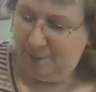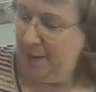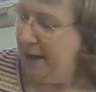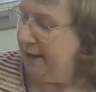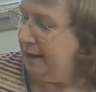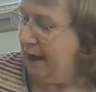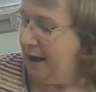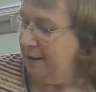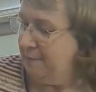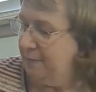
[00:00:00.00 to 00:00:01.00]
But
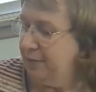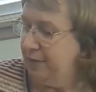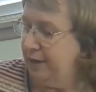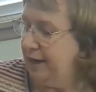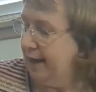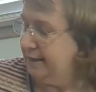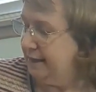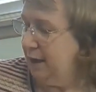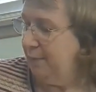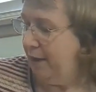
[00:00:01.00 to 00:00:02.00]
the nice
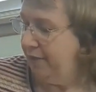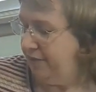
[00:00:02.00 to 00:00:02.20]
thing about